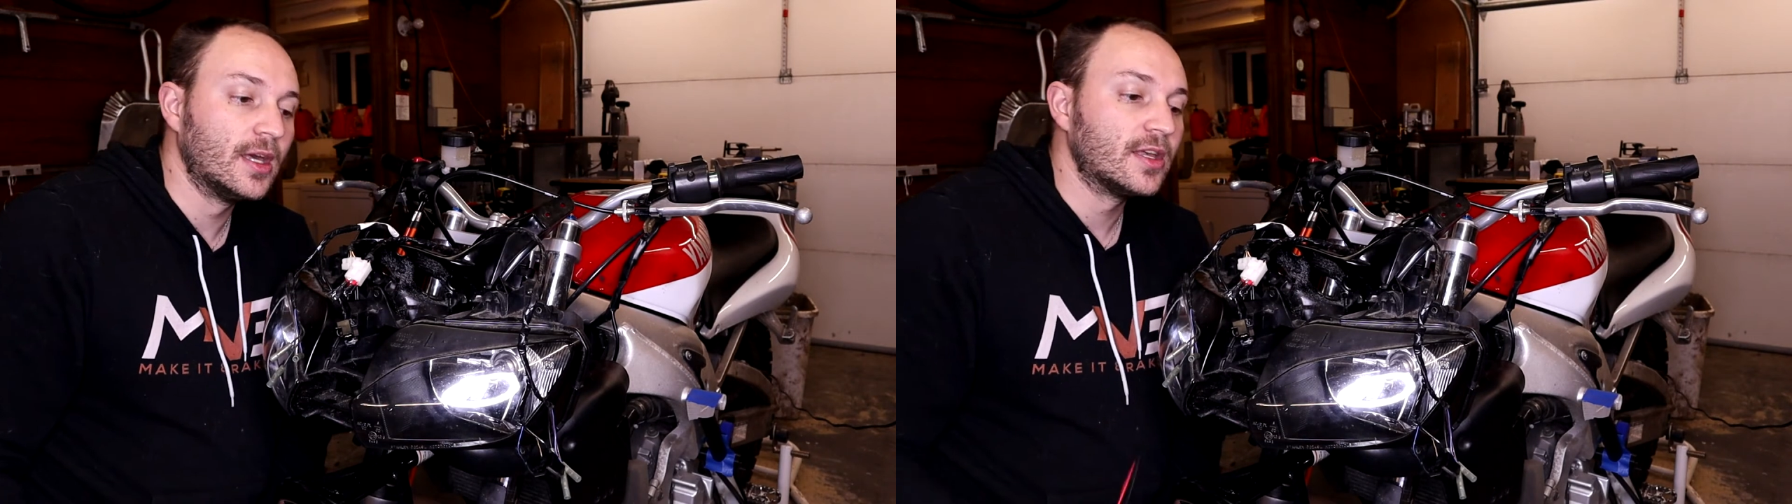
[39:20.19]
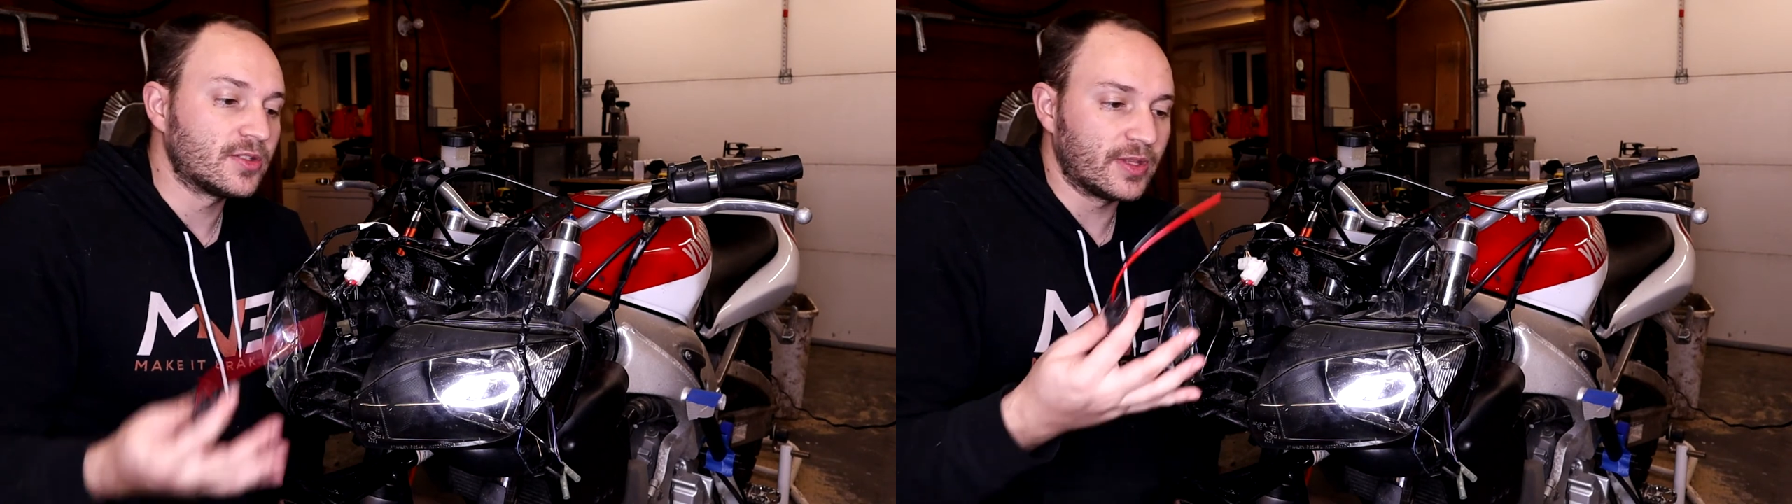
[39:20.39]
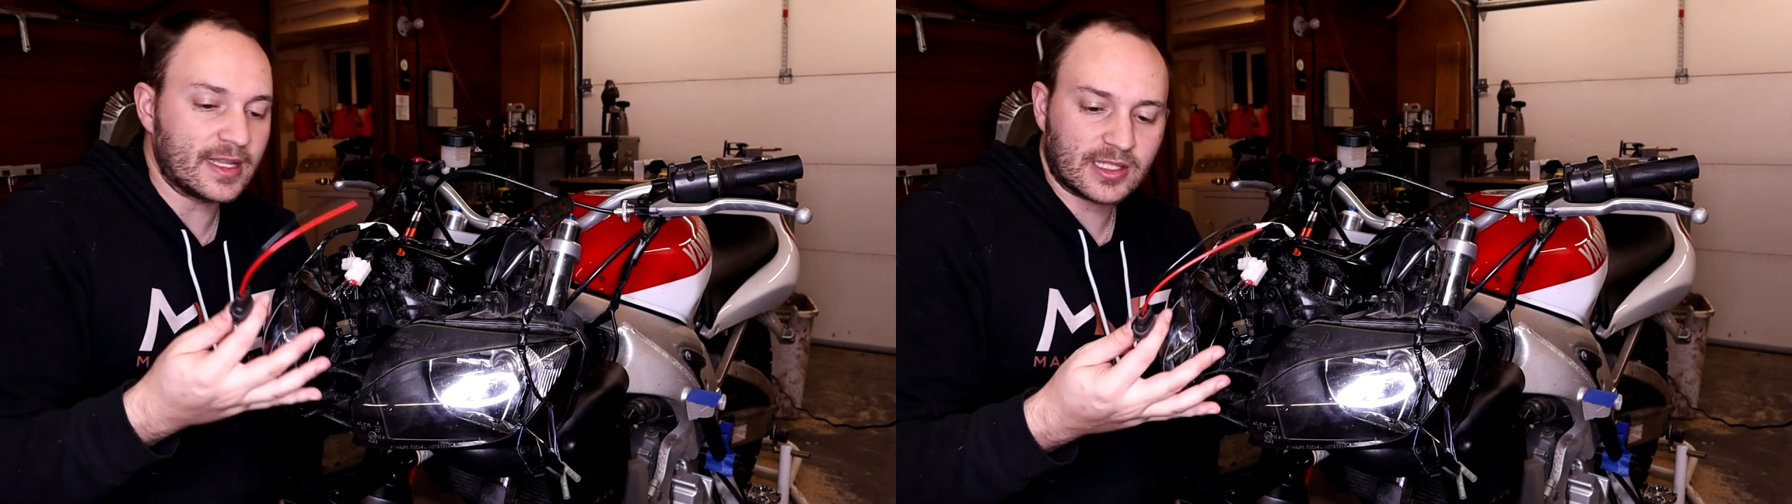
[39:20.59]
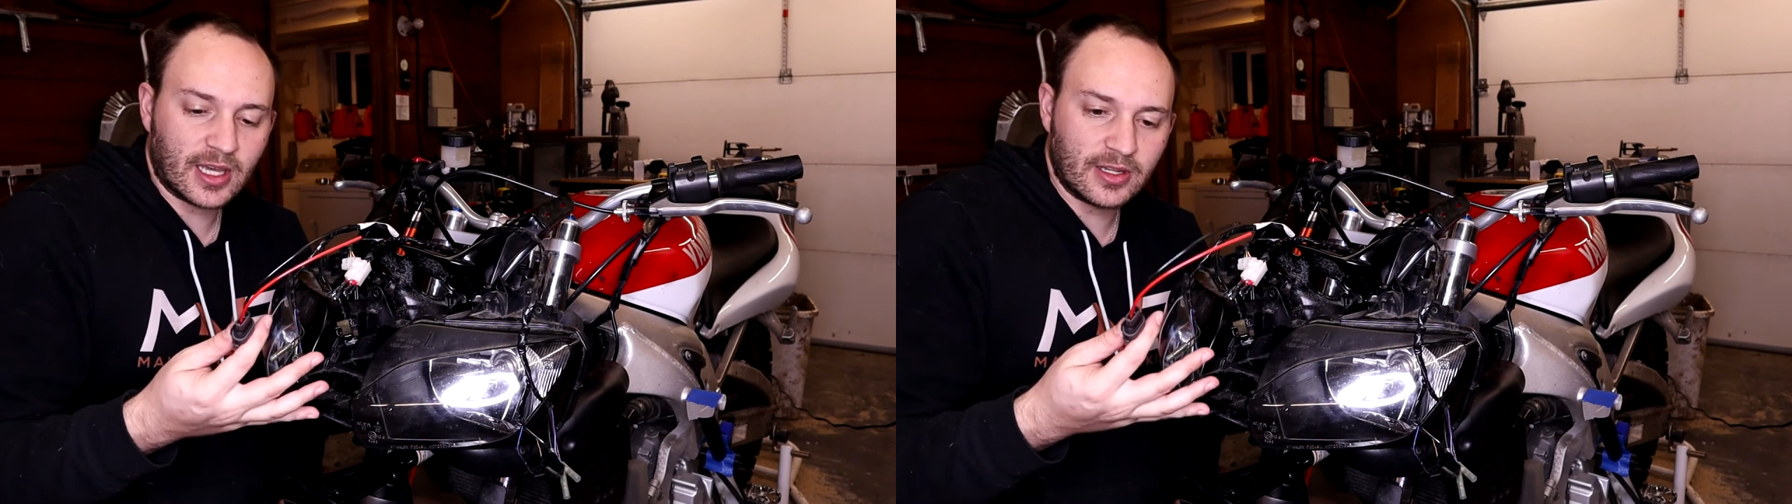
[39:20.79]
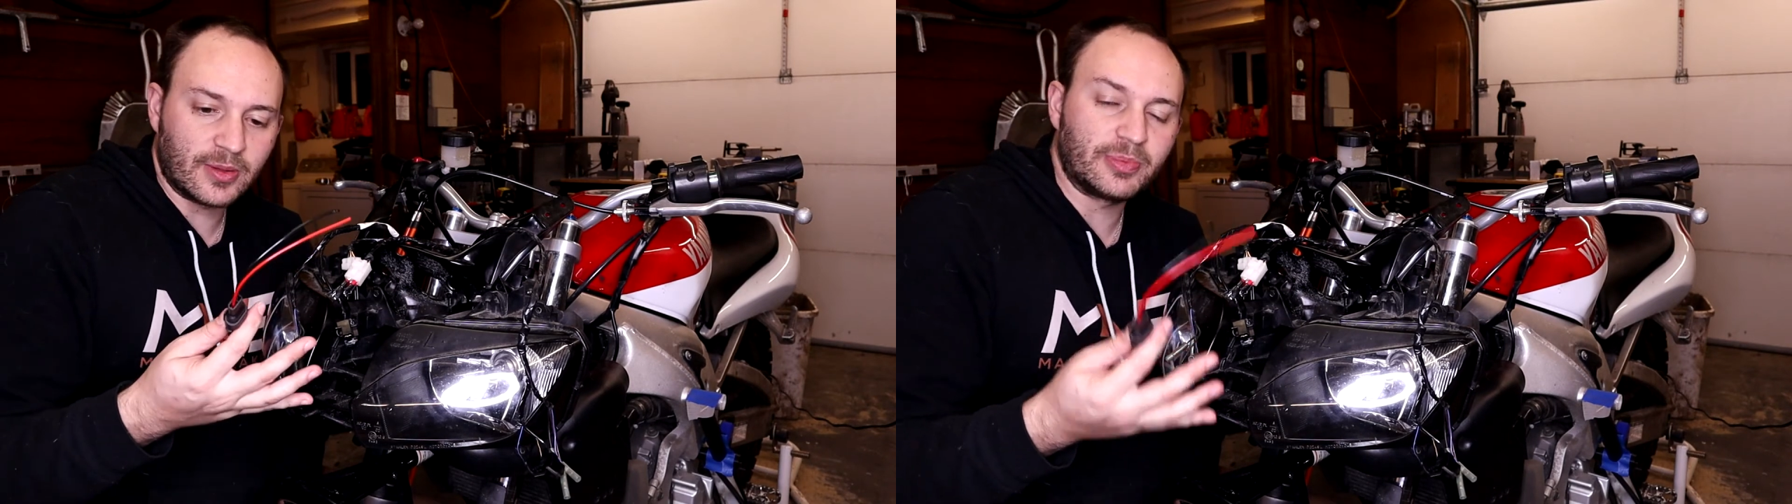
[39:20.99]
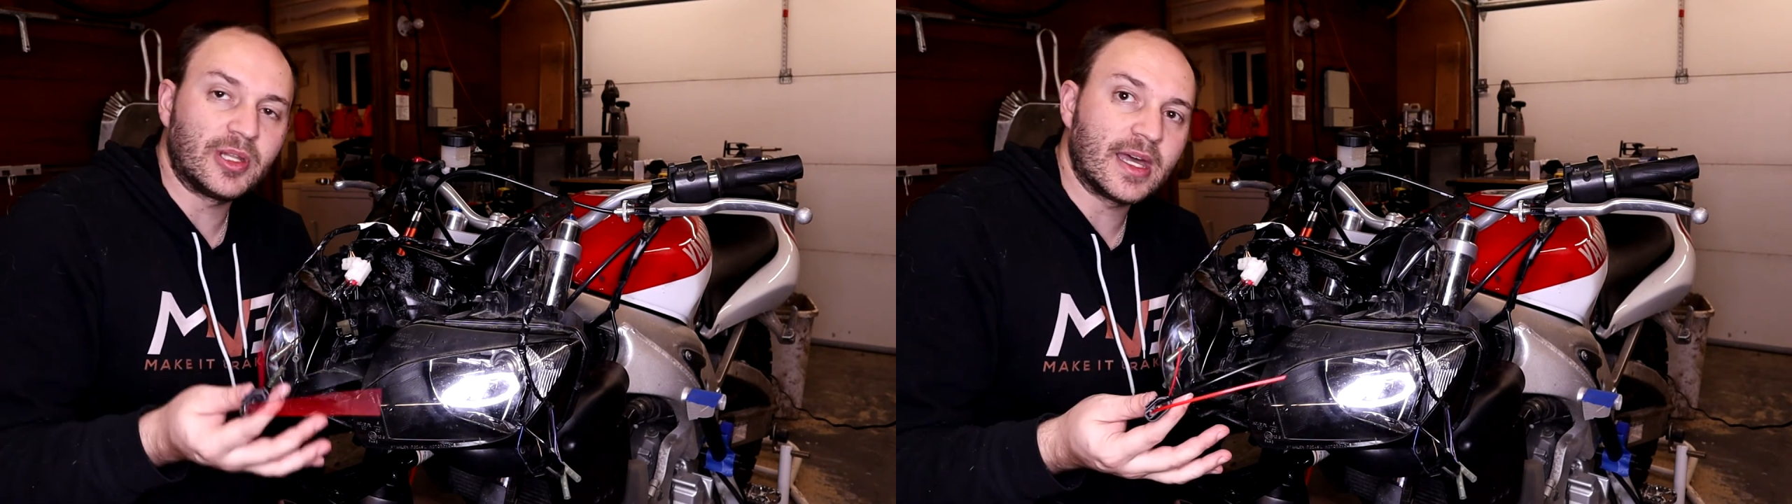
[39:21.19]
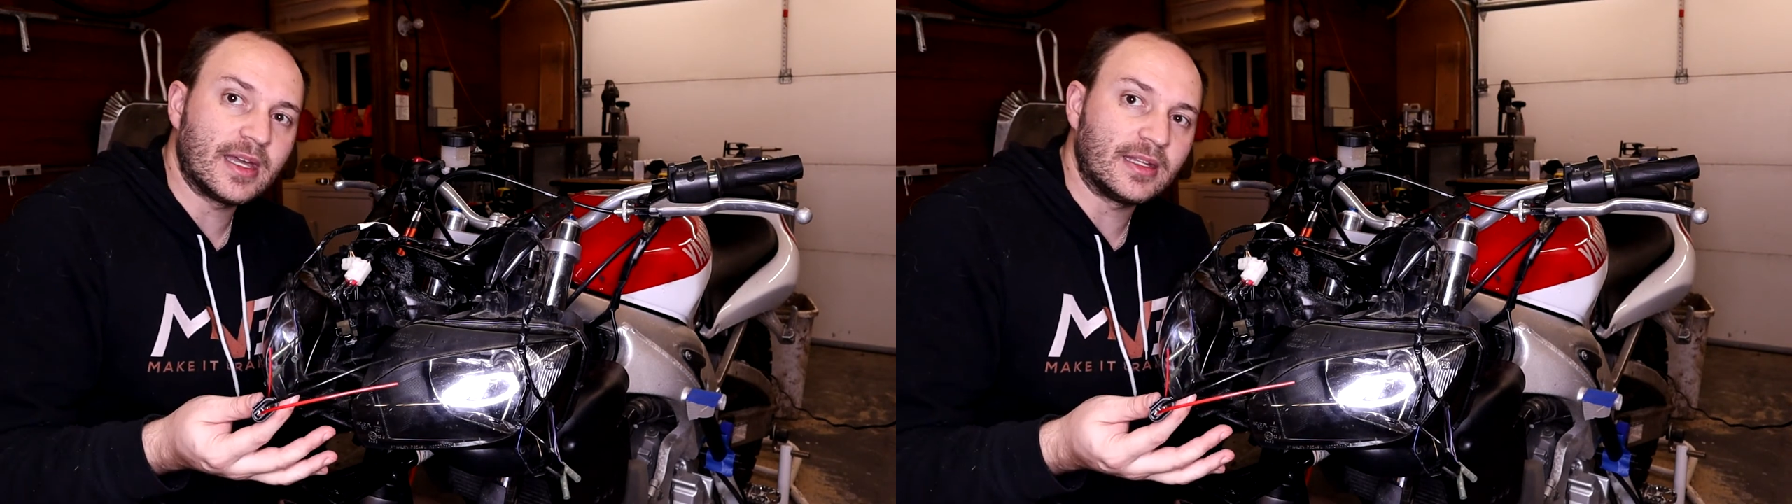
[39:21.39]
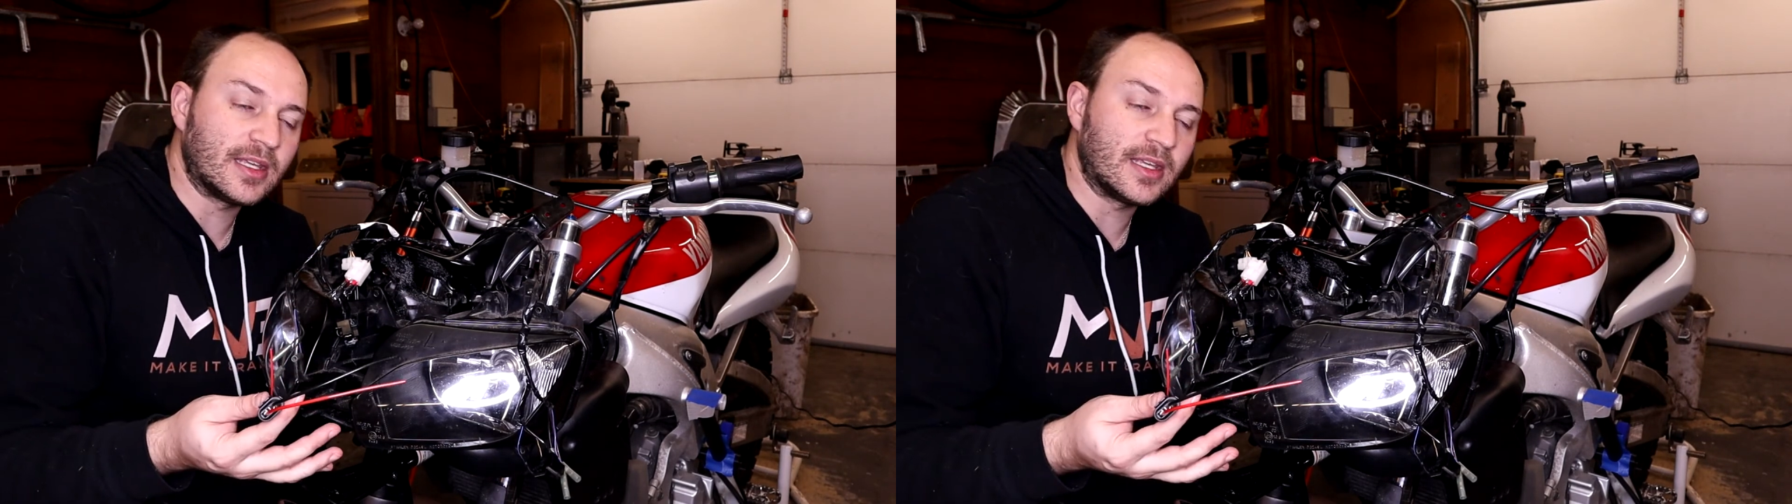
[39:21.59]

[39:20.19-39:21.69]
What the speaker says: So that's kind of the plan